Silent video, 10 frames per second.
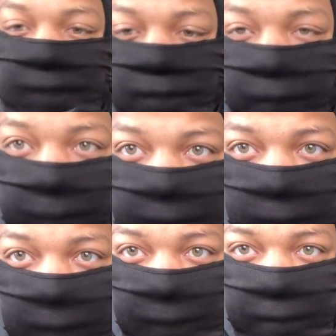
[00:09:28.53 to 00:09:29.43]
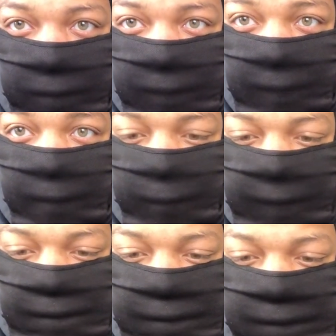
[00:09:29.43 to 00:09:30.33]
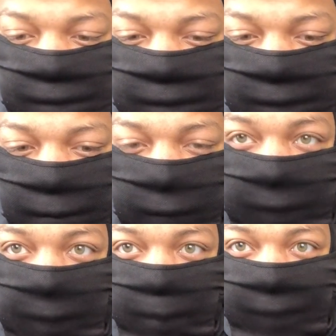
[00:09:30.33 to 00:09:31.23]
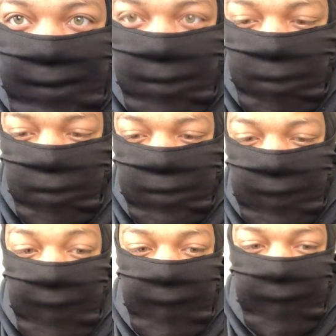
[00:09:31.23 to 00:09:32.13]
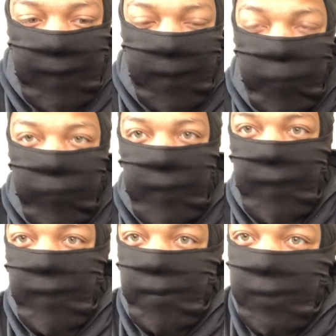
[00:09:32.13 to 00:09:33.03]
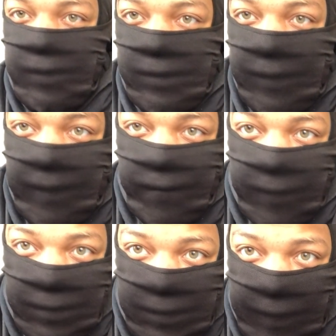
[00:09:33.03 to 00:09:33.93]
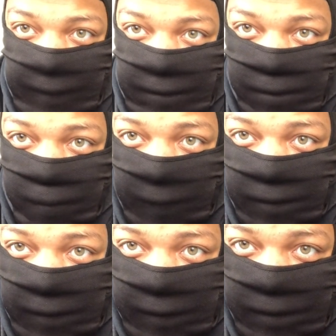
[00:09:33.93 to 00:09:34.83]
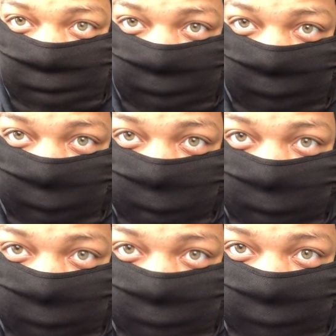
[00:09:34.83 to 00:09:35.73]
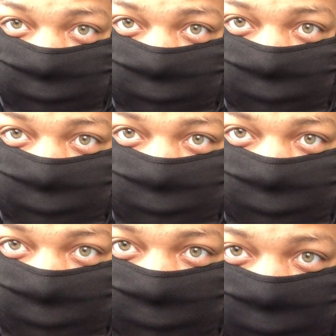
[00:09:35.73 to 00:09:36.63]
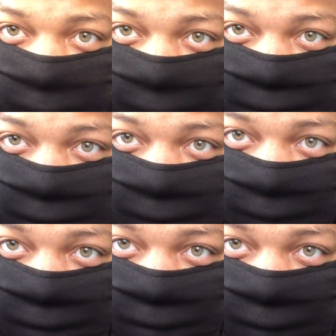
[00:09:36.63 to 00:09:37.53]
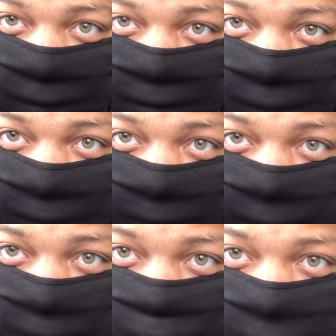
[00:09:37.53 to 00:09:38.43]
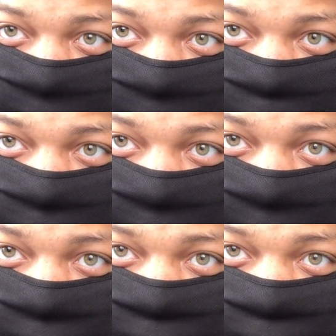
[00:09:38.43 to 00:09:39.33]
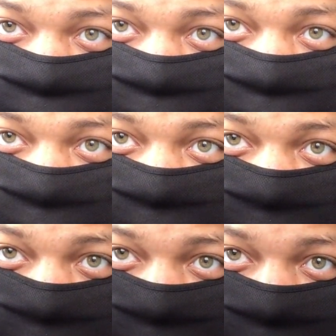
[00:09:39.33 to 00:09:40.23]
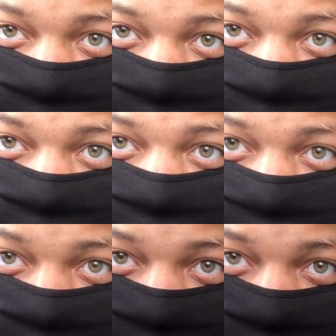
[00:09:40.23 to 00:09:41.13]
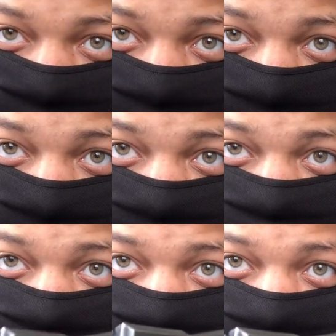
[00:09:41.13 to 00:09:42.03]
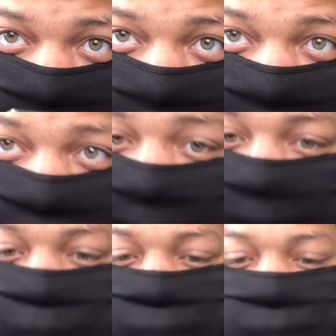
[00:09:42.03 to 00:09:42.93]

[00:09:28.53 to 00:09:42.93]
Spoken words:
this will be the one to fall off, because this is just really a placeholder slide. You can see that front sight is basically just glued on there. It's a decently tight fit, but it's just glued on there. Really, night sight.